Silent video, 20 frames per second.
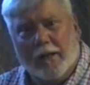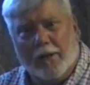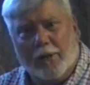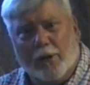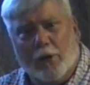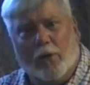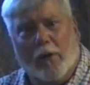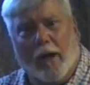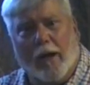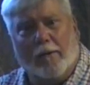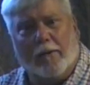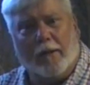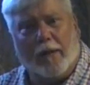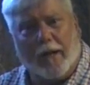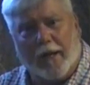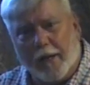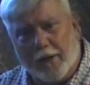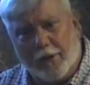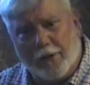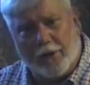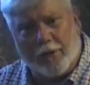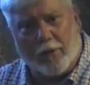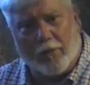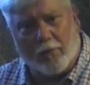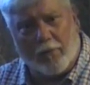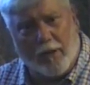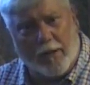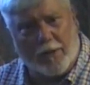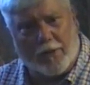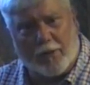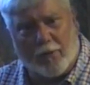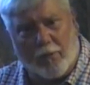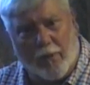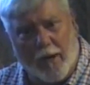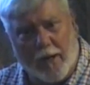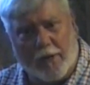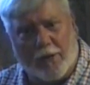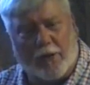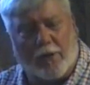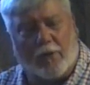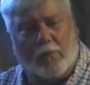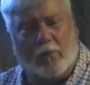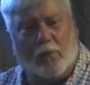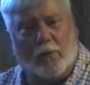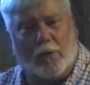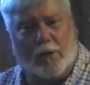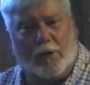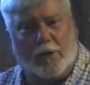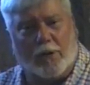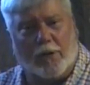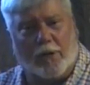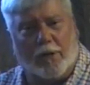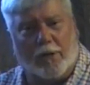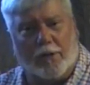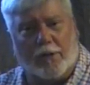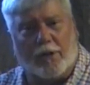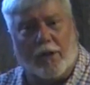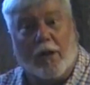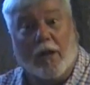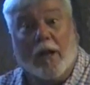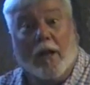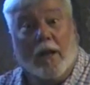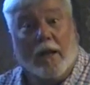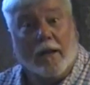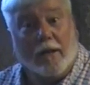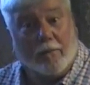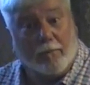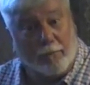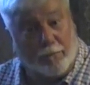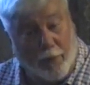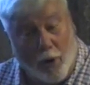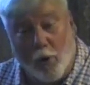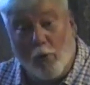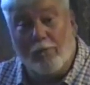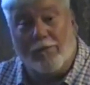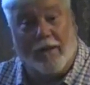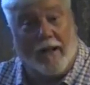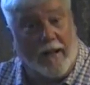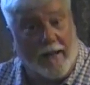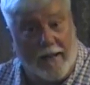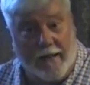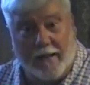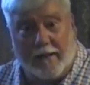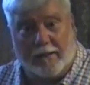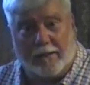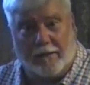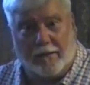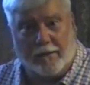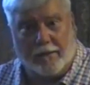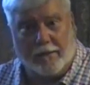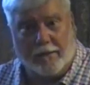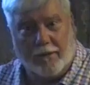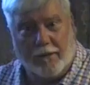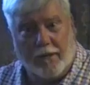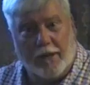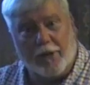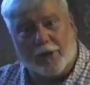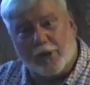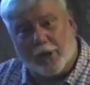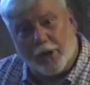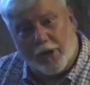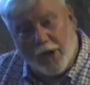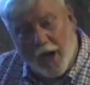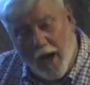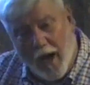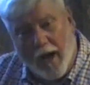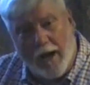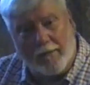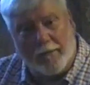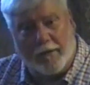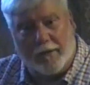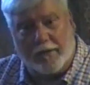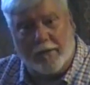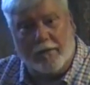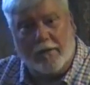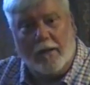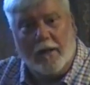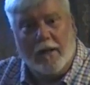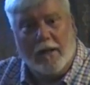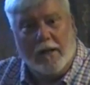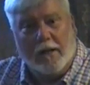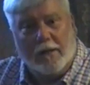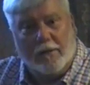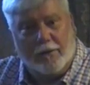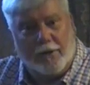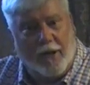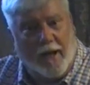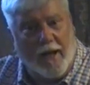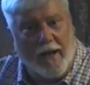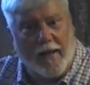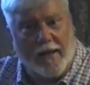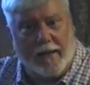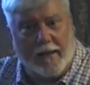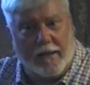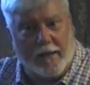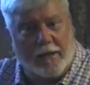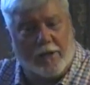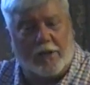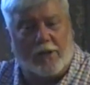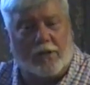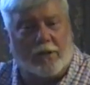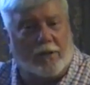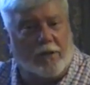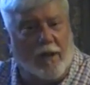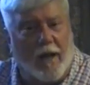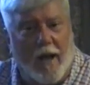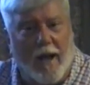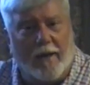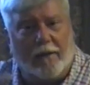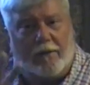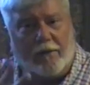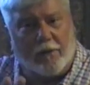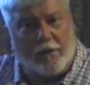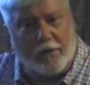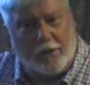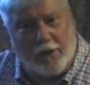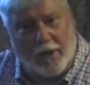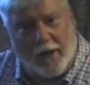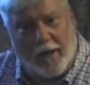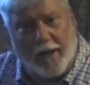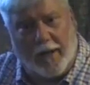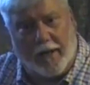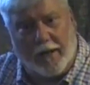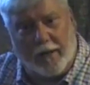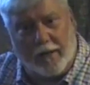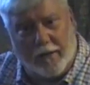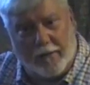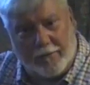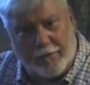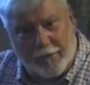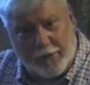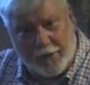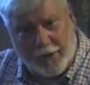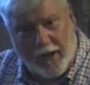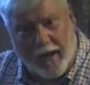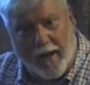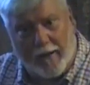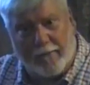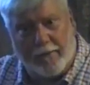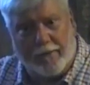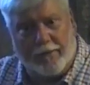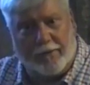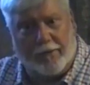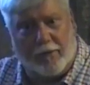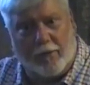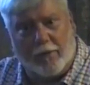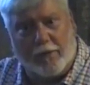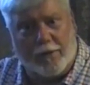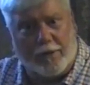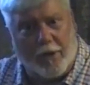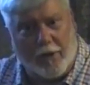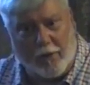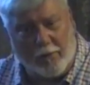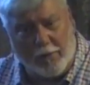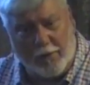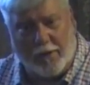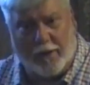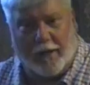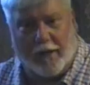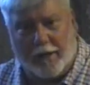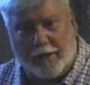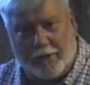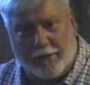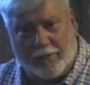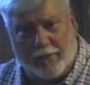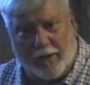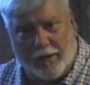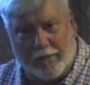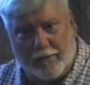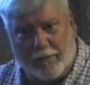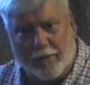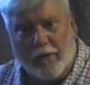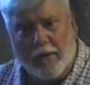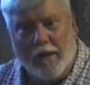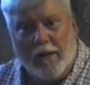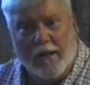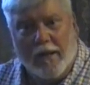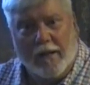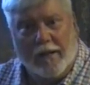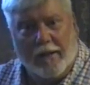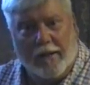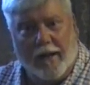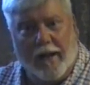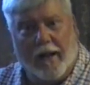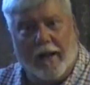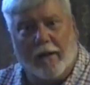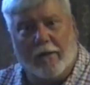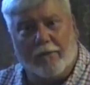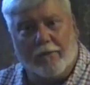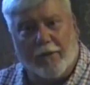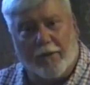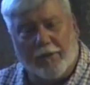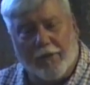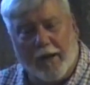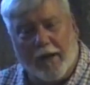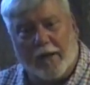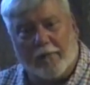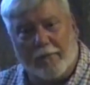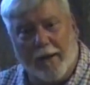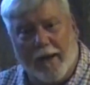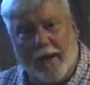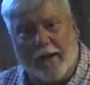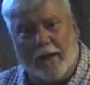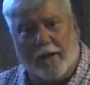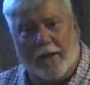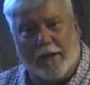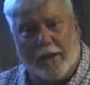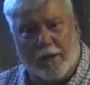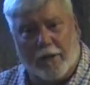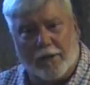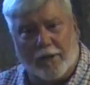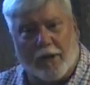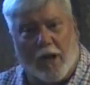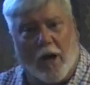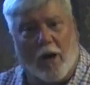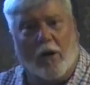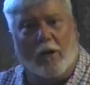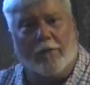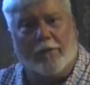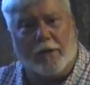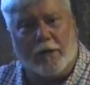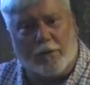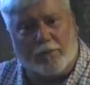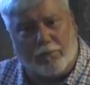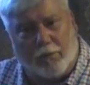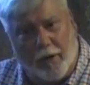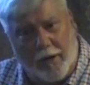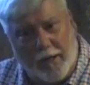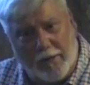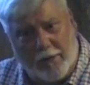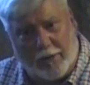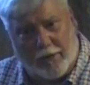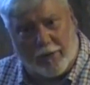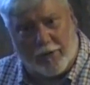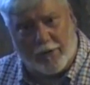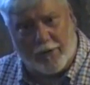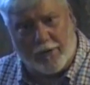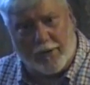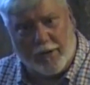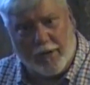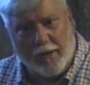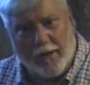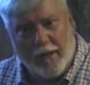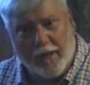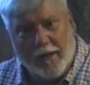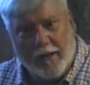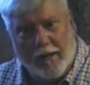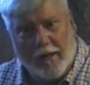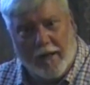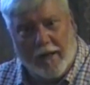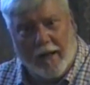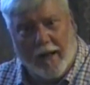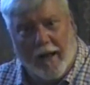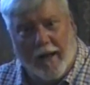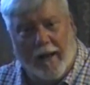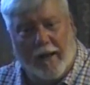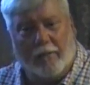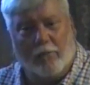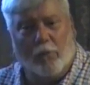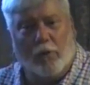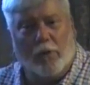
You have an Easter resurrection, which is profane. It's a common day. It's not the day of the Sabbath or his holy days, people. Now, the thing about it is, all these preachers, and